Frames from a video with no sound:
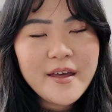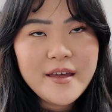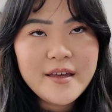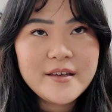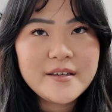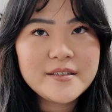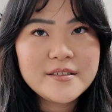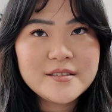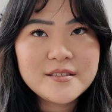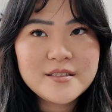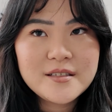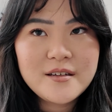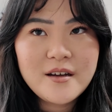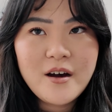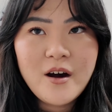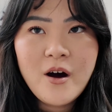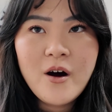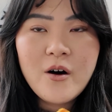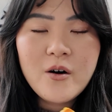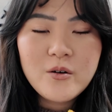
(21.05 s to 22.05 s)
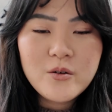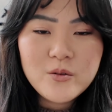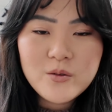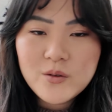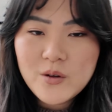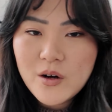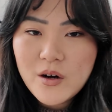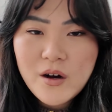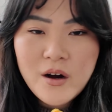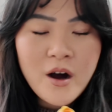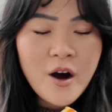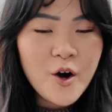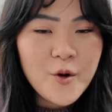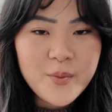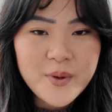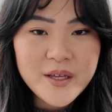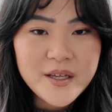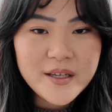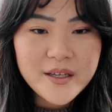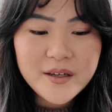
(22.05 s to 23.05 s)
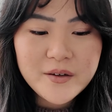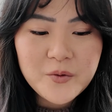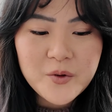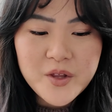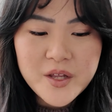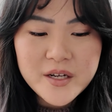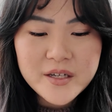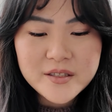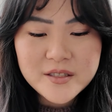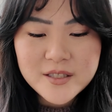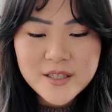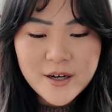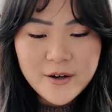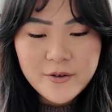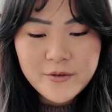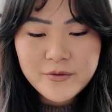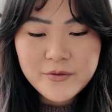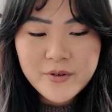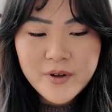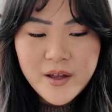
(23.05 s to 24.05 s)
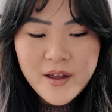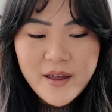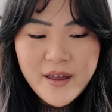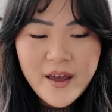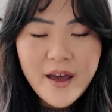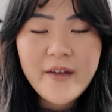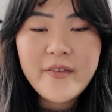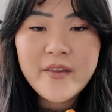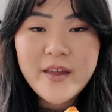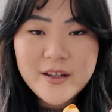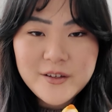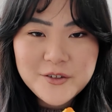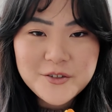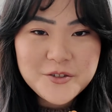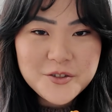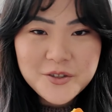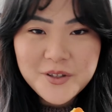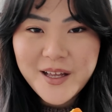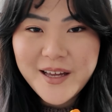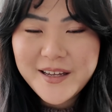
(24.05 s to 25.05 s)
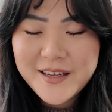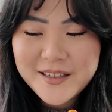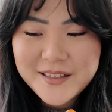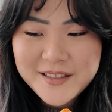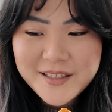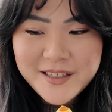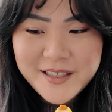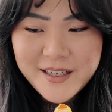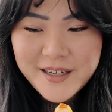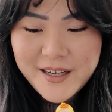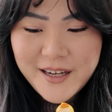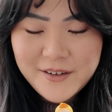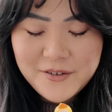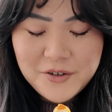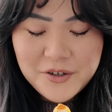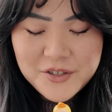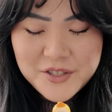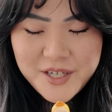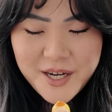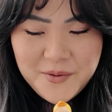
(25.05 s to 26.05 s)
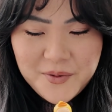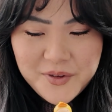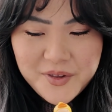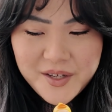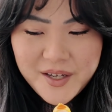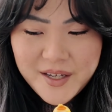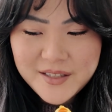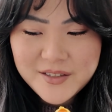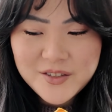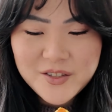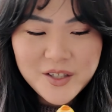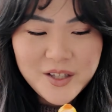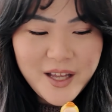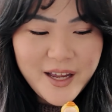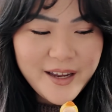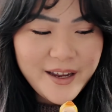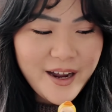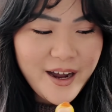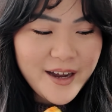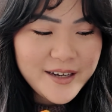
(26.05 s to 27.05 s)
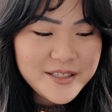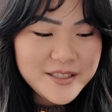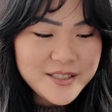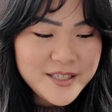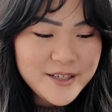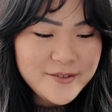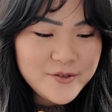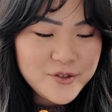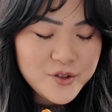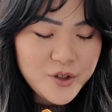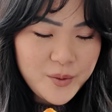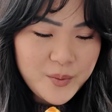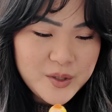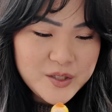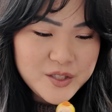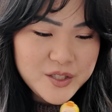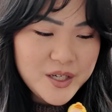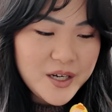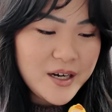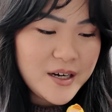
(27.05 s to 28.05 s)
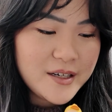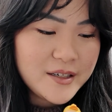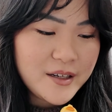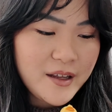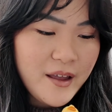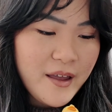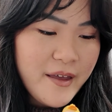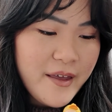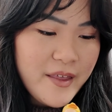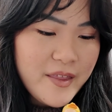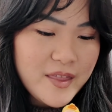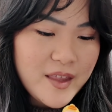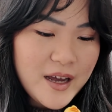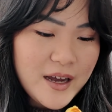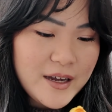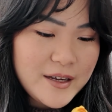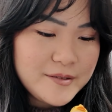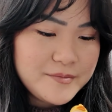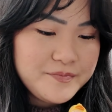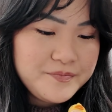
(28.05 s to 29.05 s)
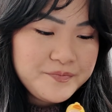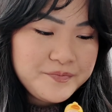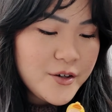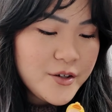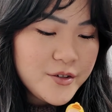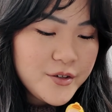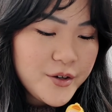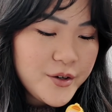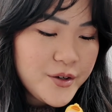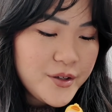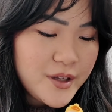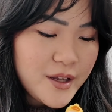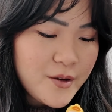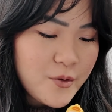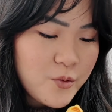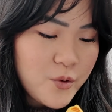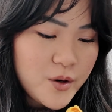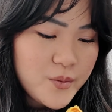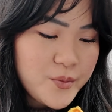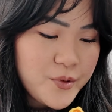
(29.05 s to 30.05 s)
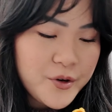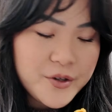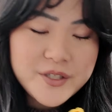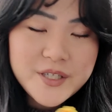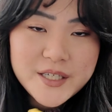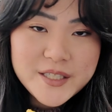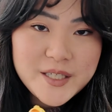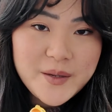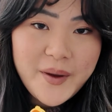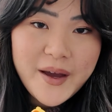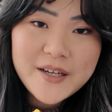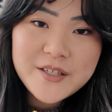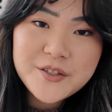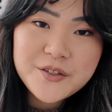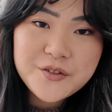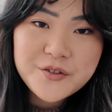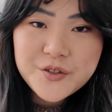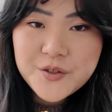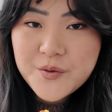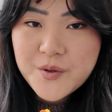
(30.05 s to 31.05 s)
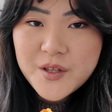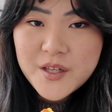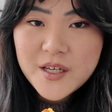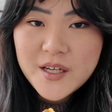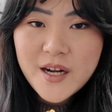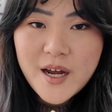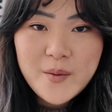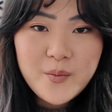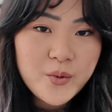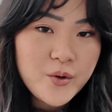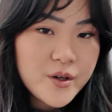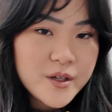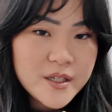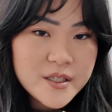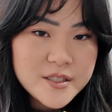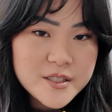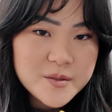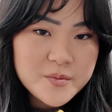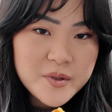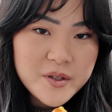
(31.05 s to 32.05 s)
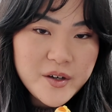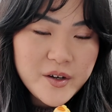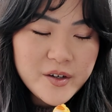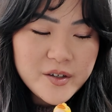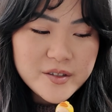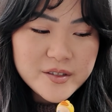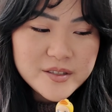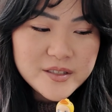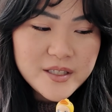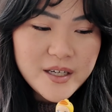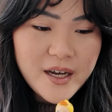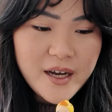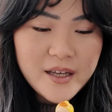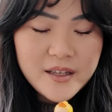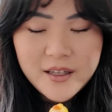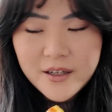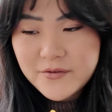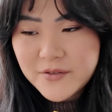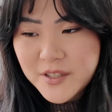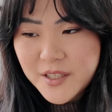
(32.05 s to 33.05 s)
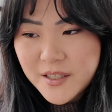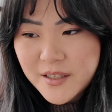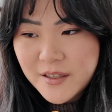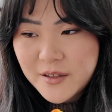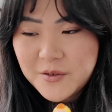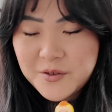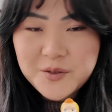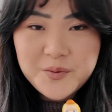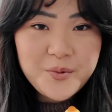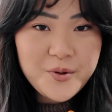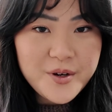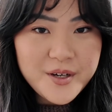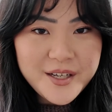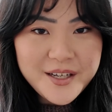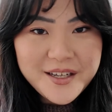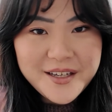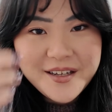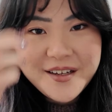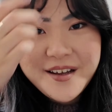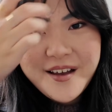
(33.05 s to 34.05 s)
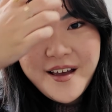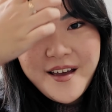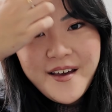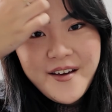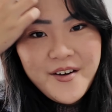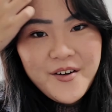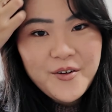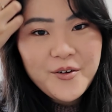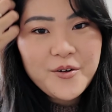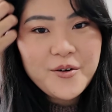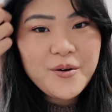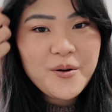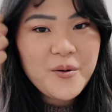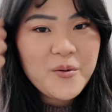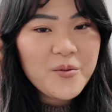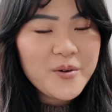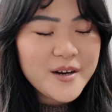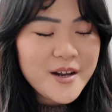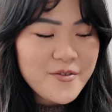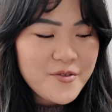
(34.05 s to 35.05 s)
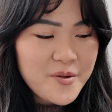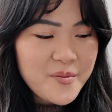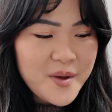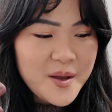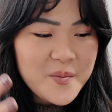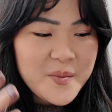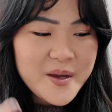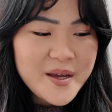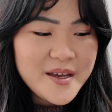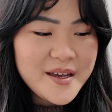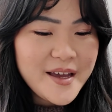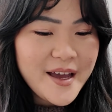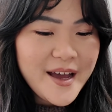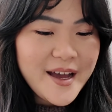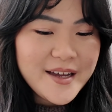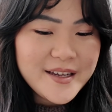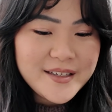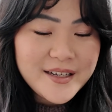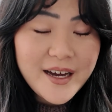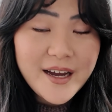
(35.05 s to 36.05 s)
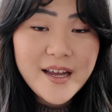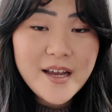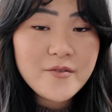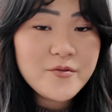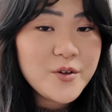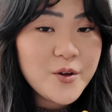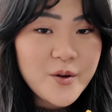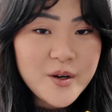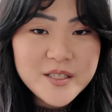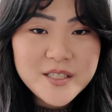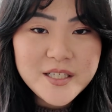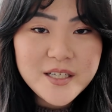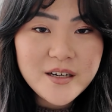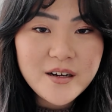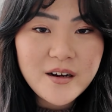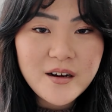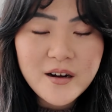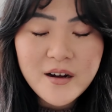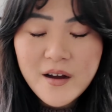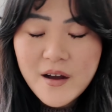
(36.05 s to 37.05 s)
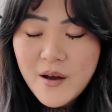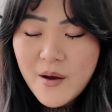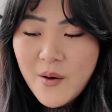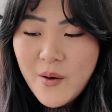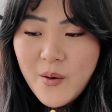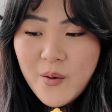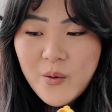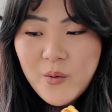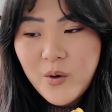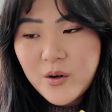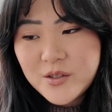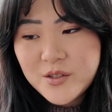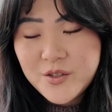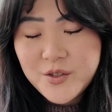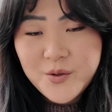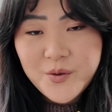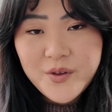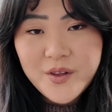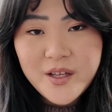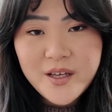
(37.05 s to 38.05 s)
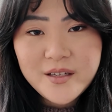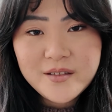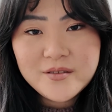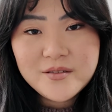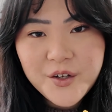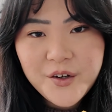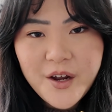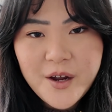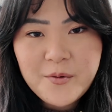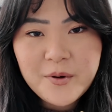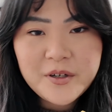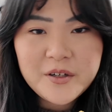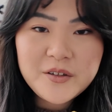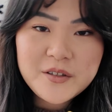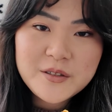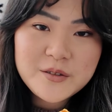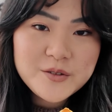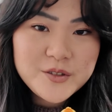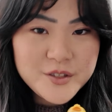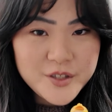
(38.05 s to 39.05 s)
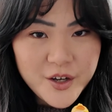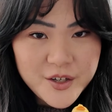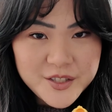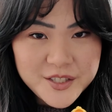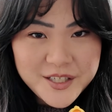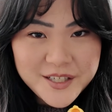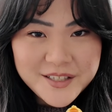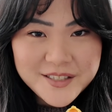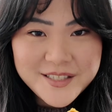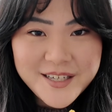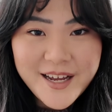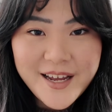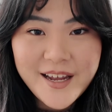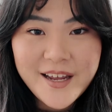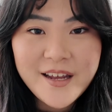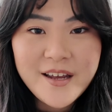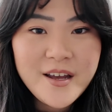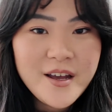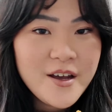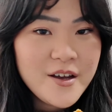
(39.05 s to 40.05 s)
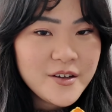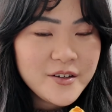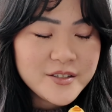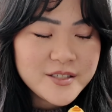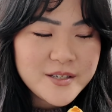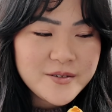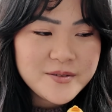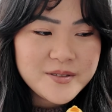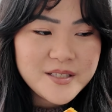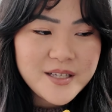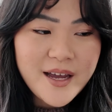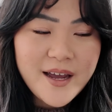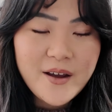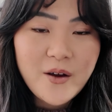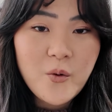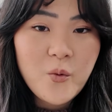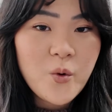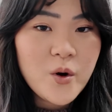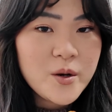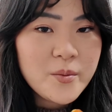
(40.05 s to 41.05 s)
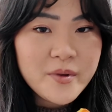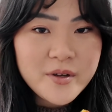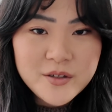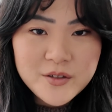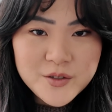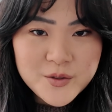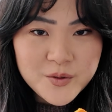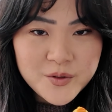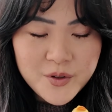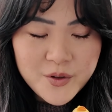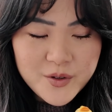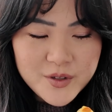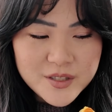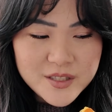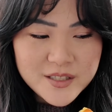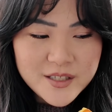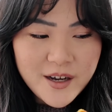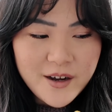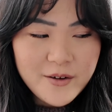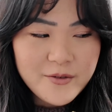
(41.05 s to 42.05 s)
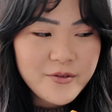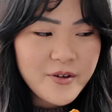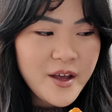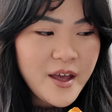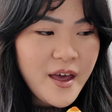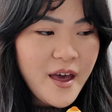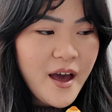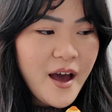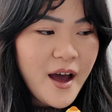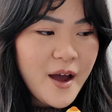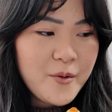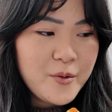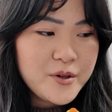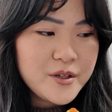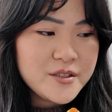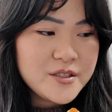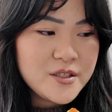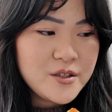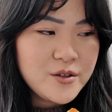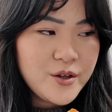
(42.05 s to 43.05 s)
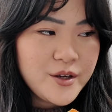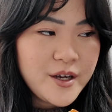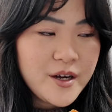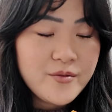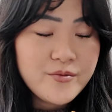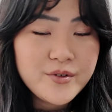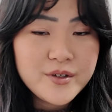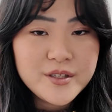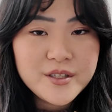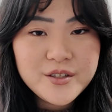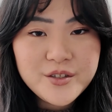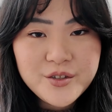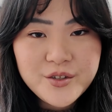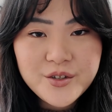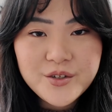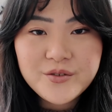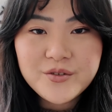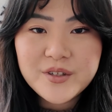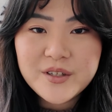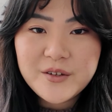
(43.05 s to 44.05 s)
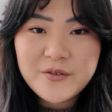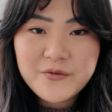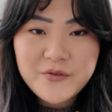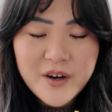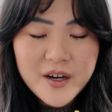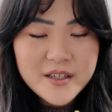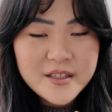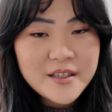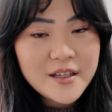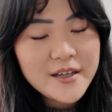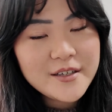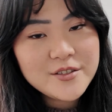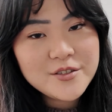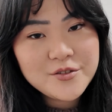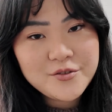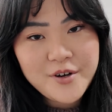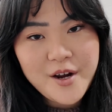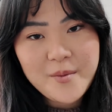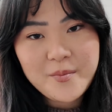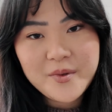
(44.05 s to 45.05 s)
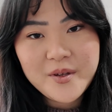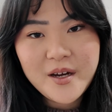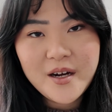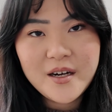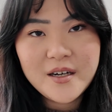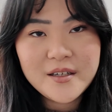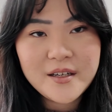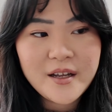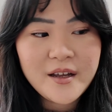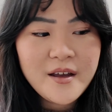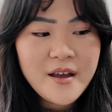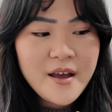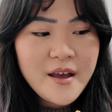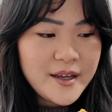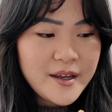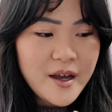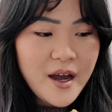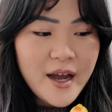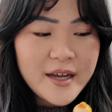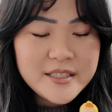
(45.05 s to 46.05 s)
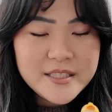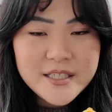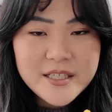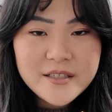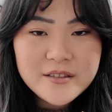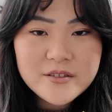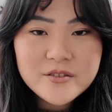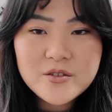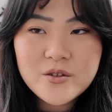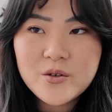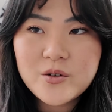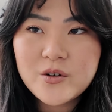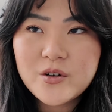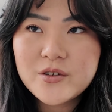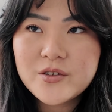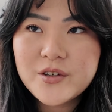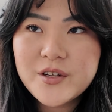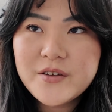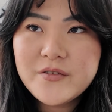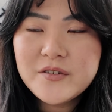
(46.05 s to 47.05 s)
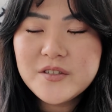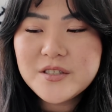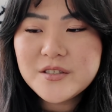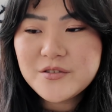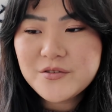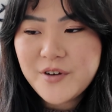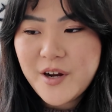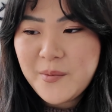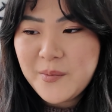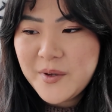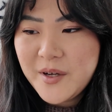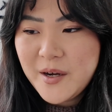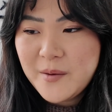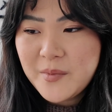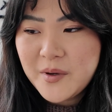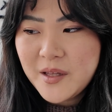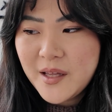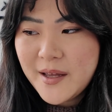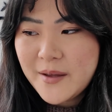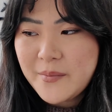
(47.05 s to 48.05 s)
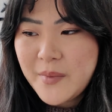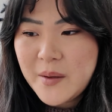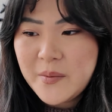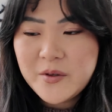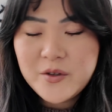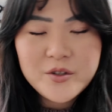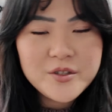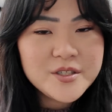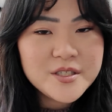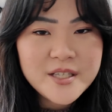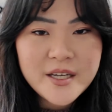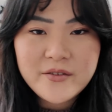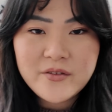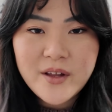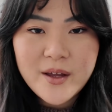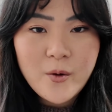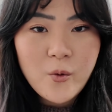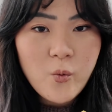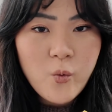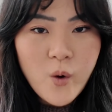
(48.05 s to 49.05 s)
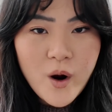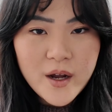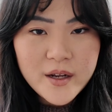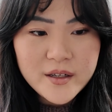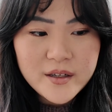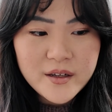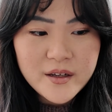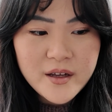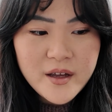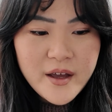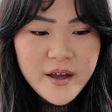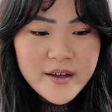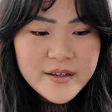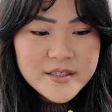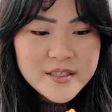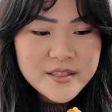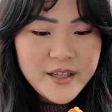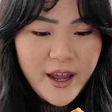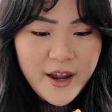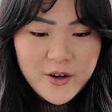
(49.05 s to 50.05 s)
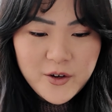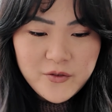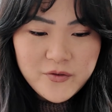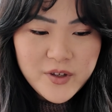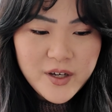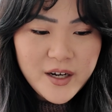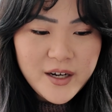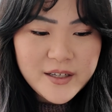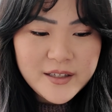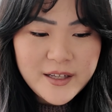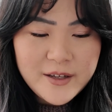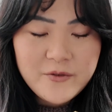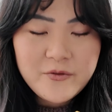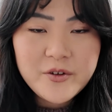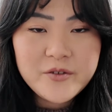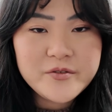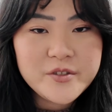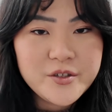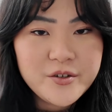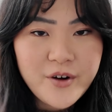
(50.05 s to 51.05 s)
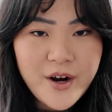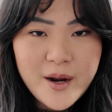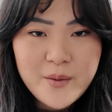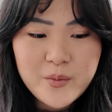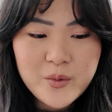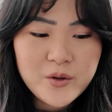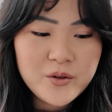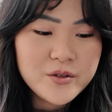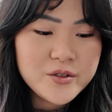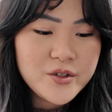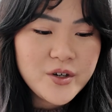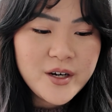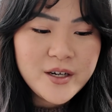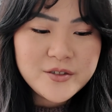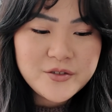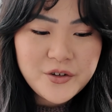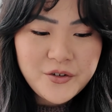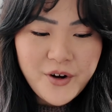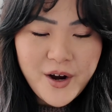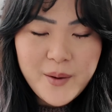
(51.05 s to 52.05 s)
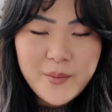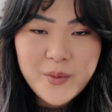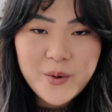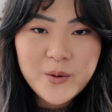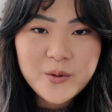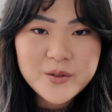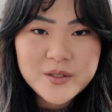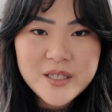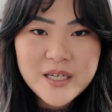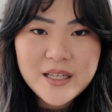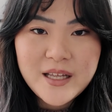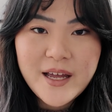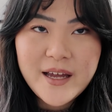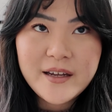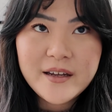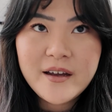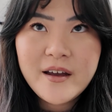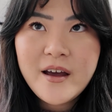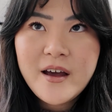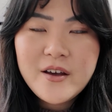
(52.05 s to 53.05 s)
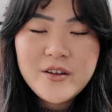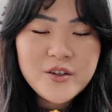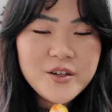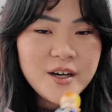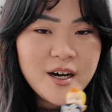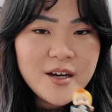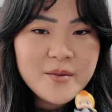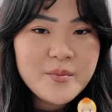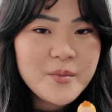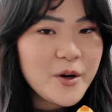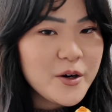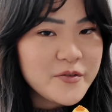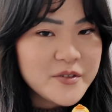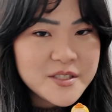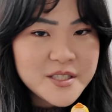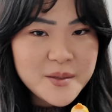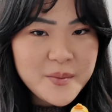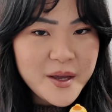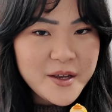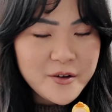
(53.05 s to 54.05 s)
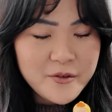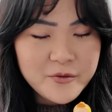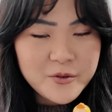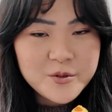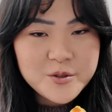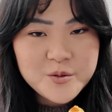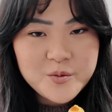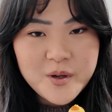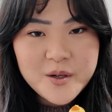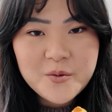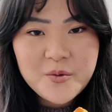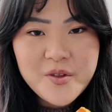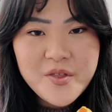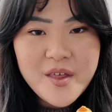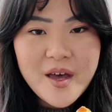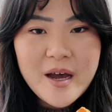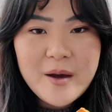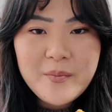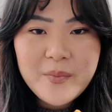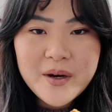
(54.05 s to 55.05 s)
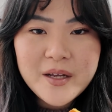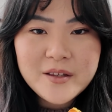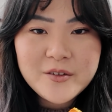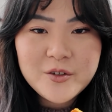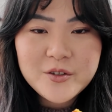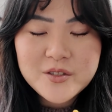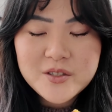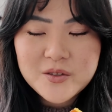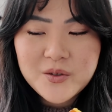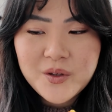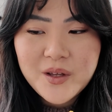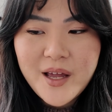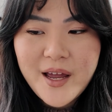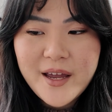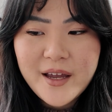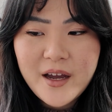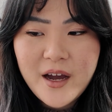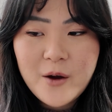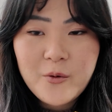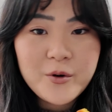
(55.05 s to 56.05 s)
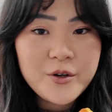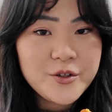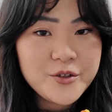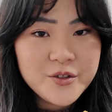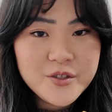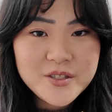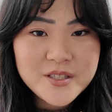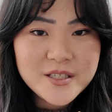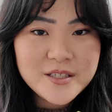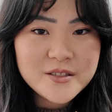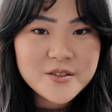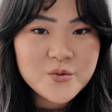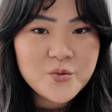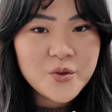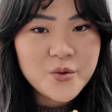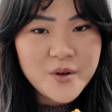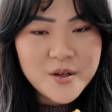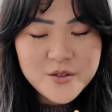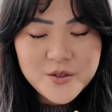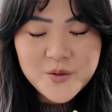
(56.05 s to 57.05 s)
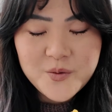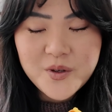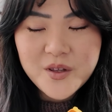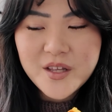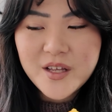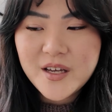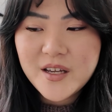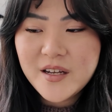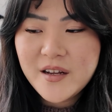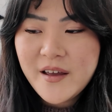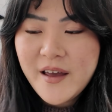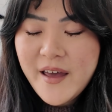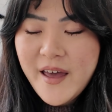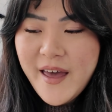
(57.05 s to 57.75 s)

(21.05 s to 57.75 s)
is a whole hobby within itself, and then you do like knitting and crochet with it. So like I just have so much yarn that I don't know like what projects I'm actually gonna do with it. I bought it just because I loved it, it looked pretty or whatever it may be, and I have no idea what to do with it. So I went on a little search the other day because I was like, what am I going to do with all this stuff? I wanted to look up really cute, really fun, like scrap yarn, like ideas, or not even just scrap yarn, but like maybe you just have like one skein of yarn, like 50-gram balls or 100-gram balls that like, you can't obviously make a full sweater with that, but you're still like, I want to use this, what do I do with it?